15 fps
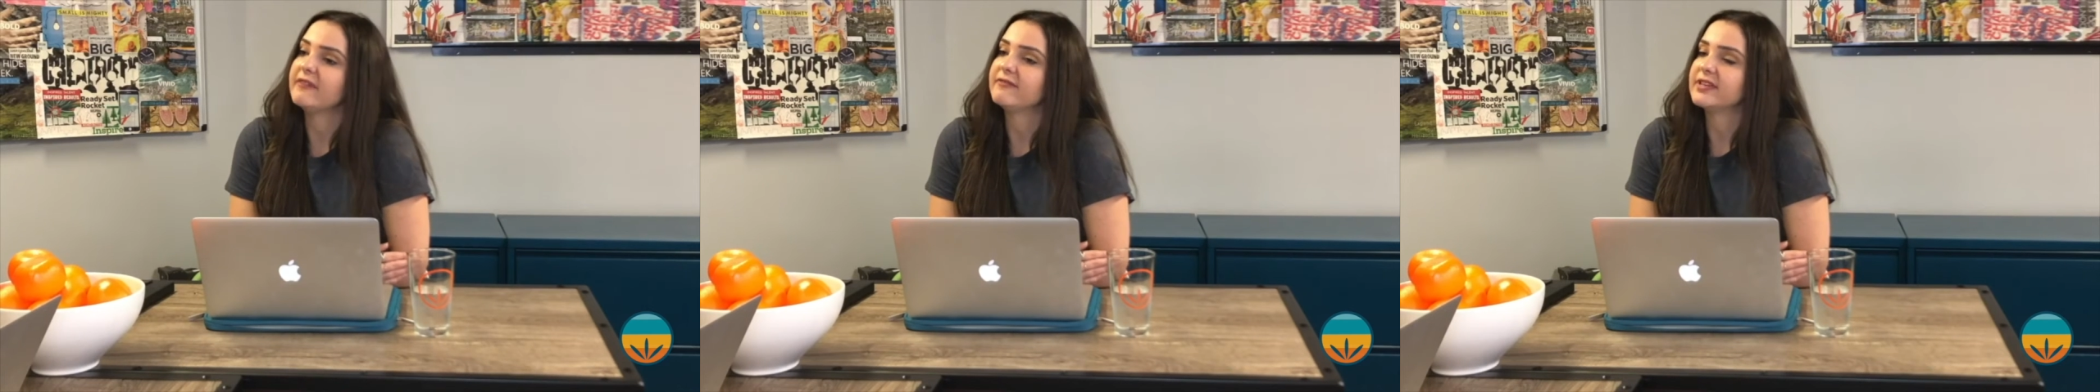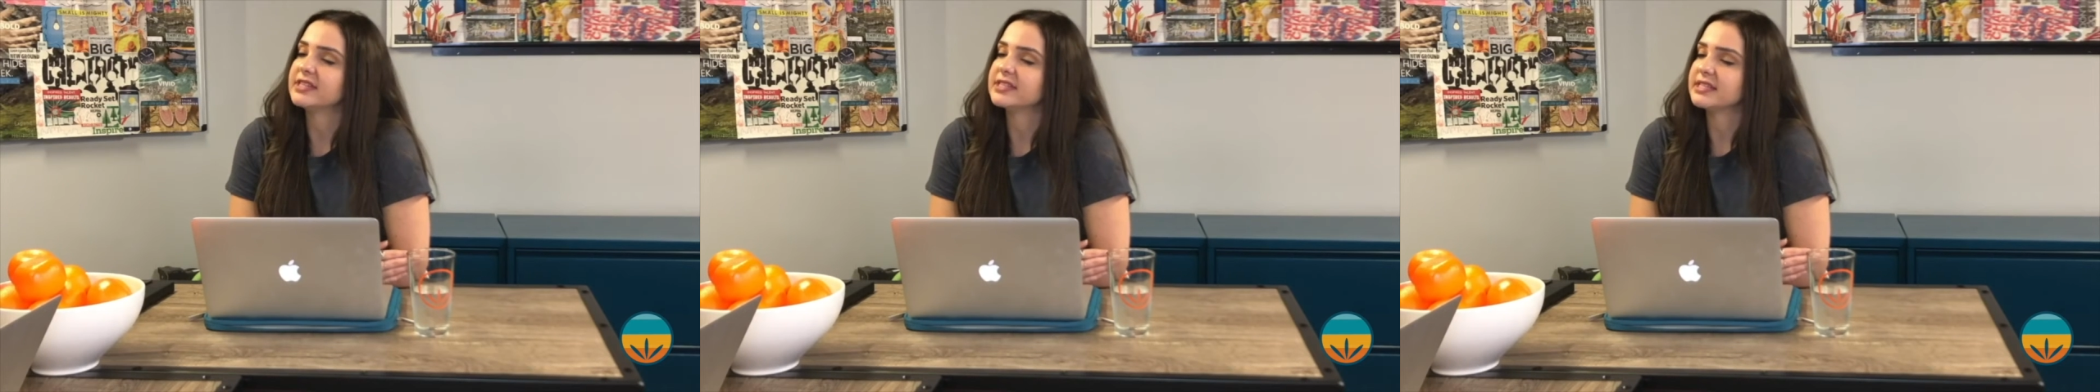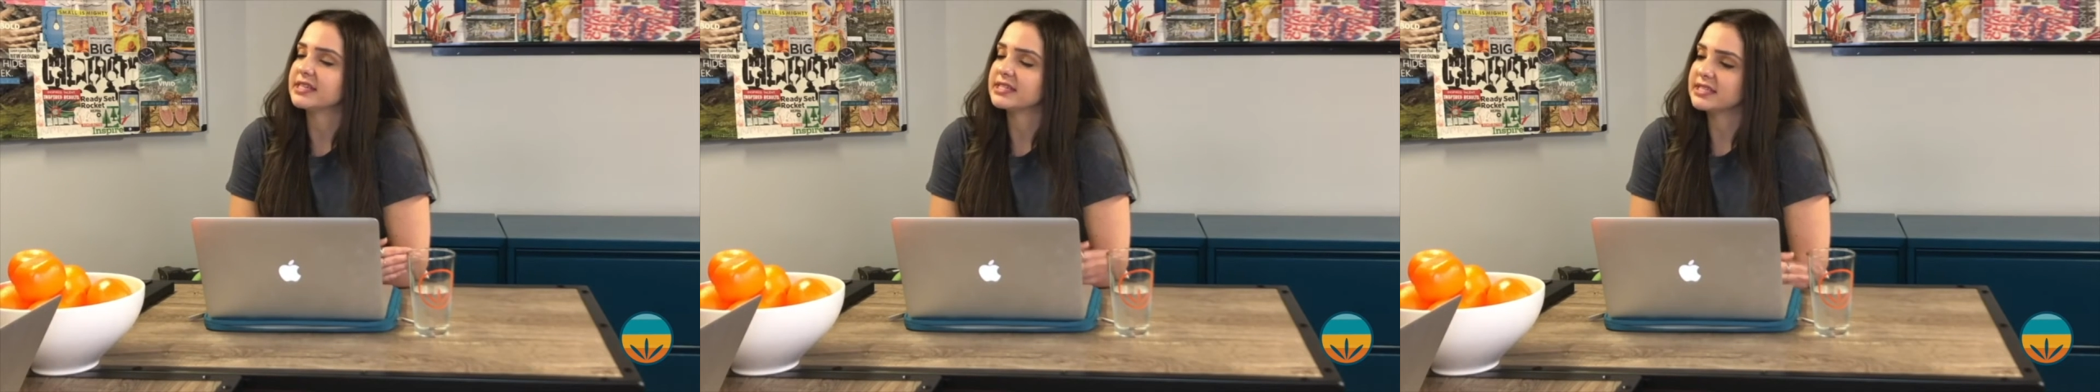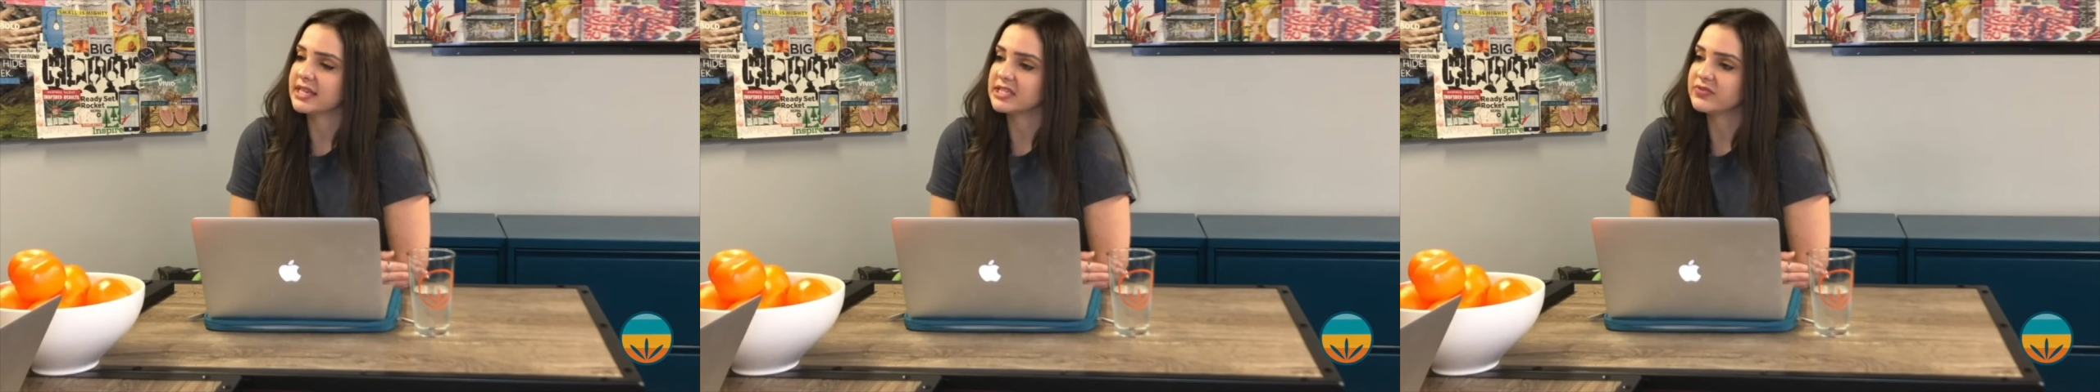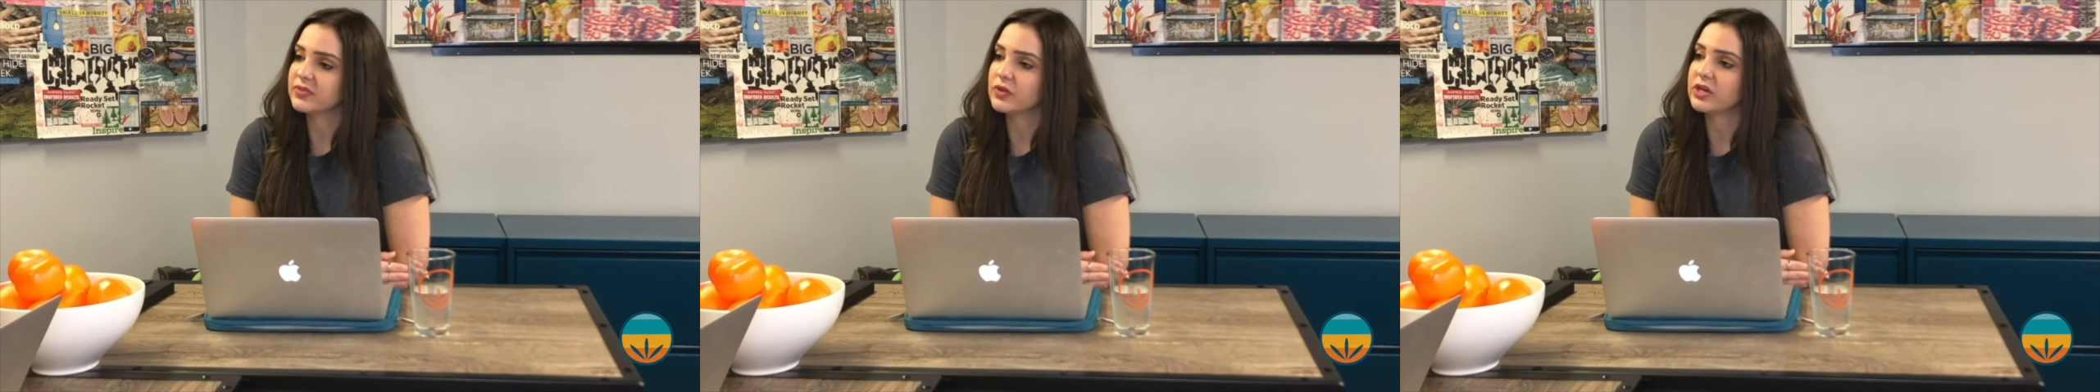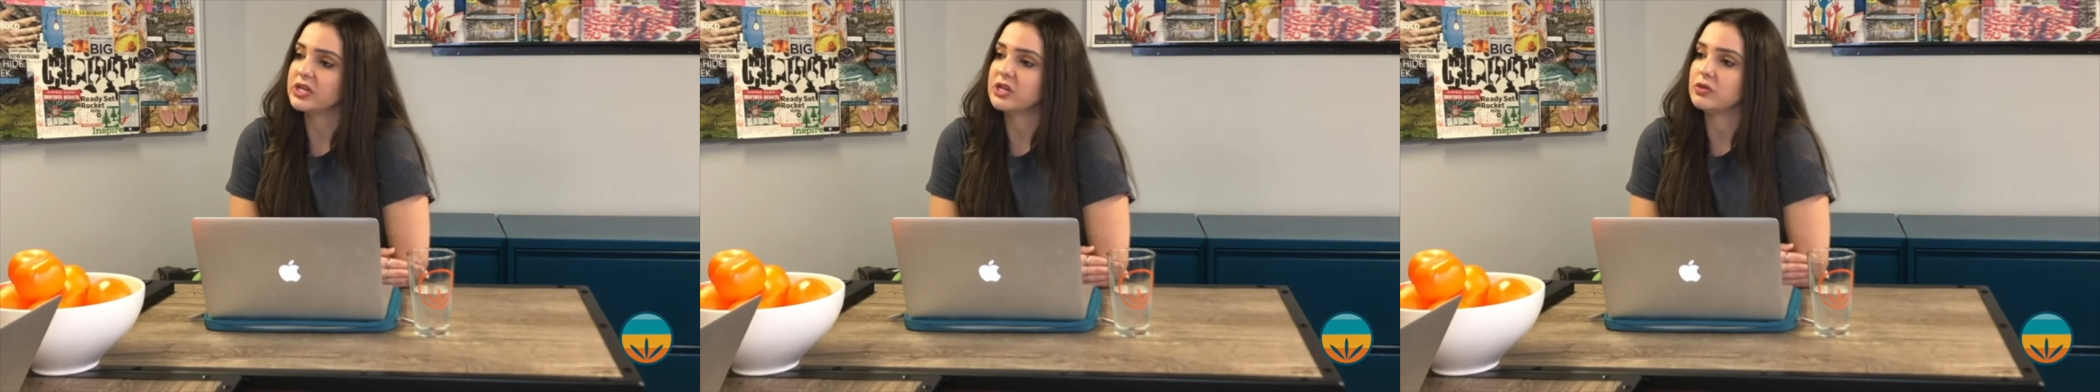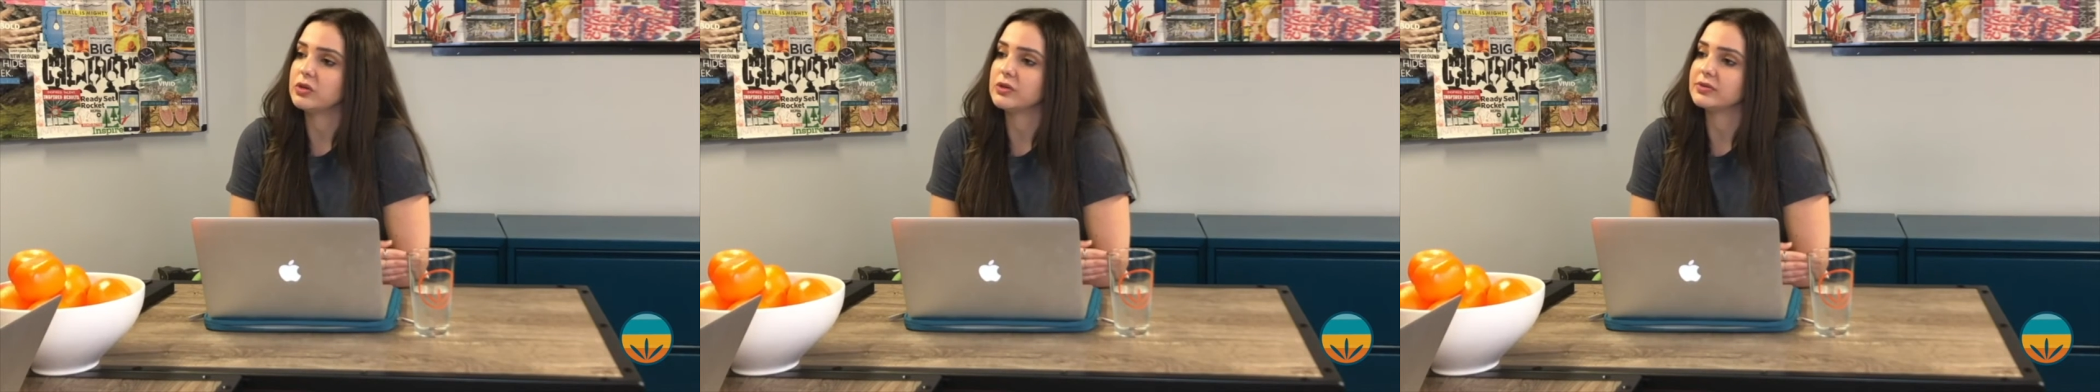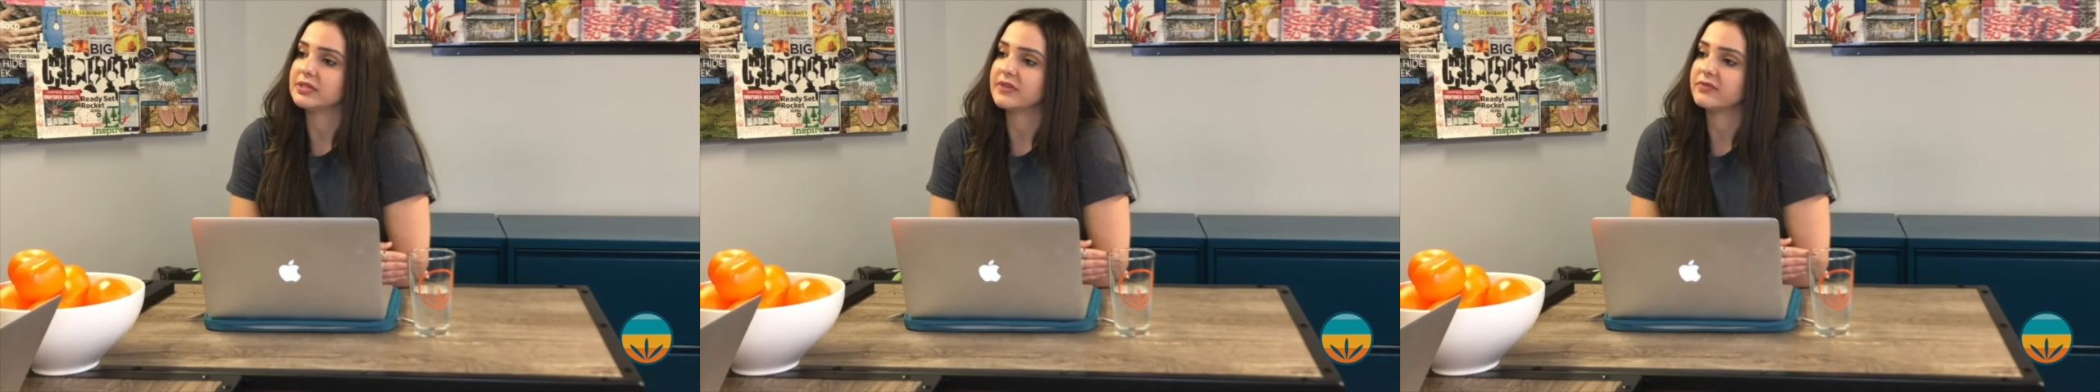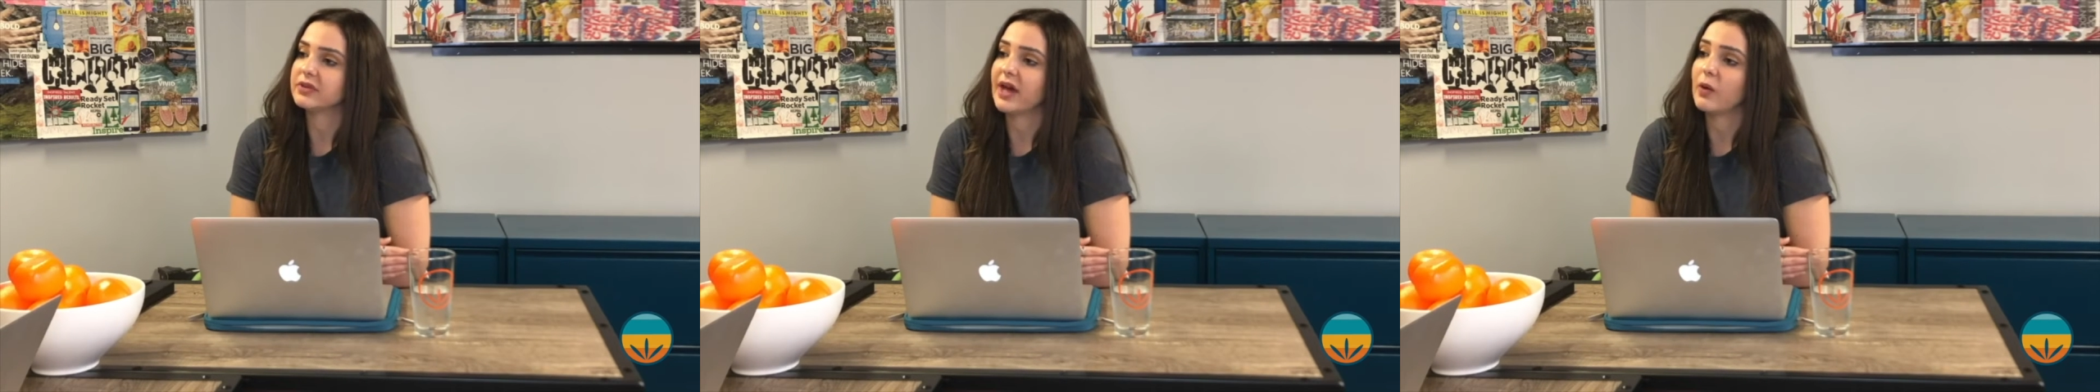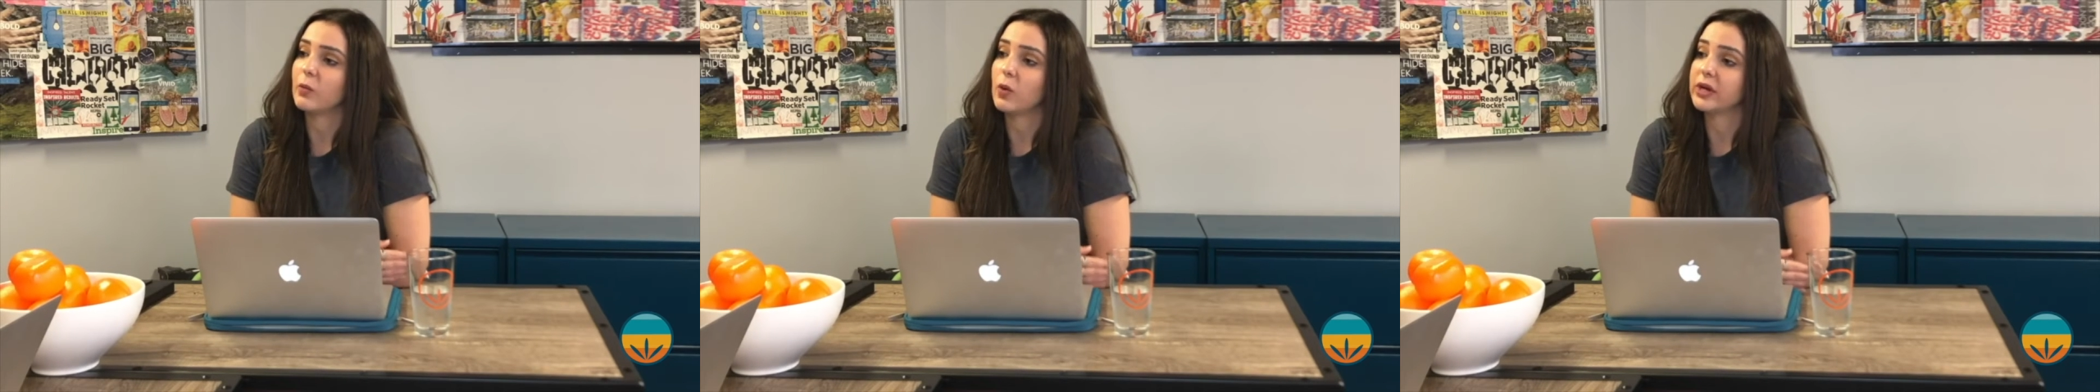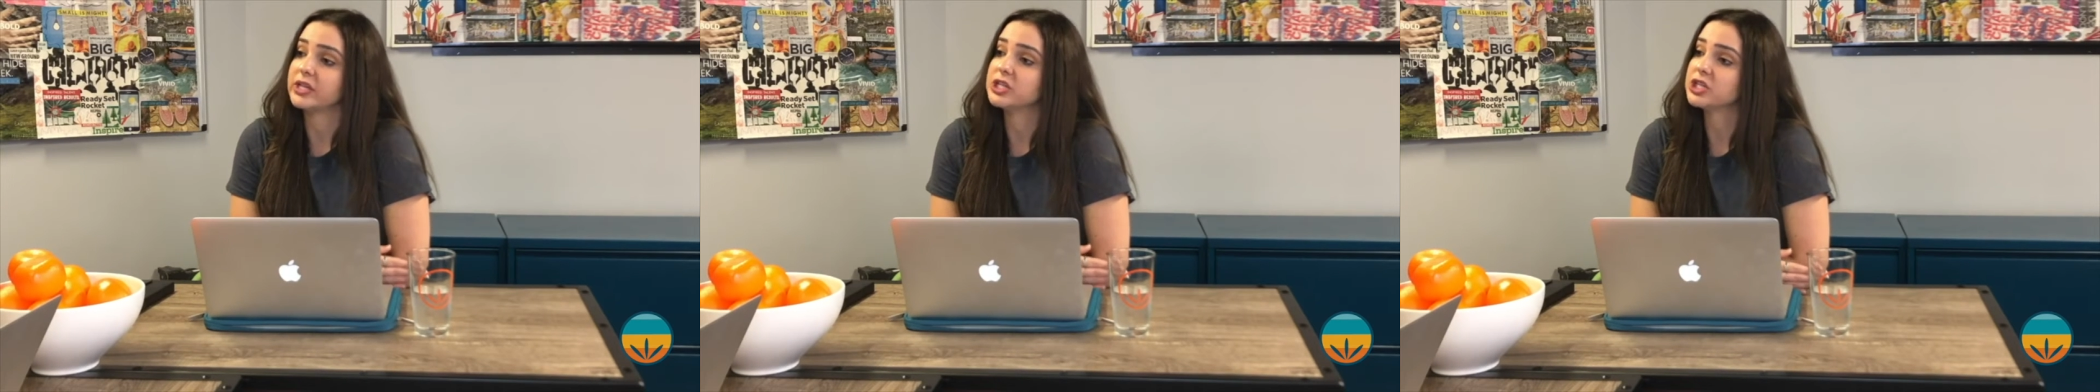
if it's successful and you use it for that one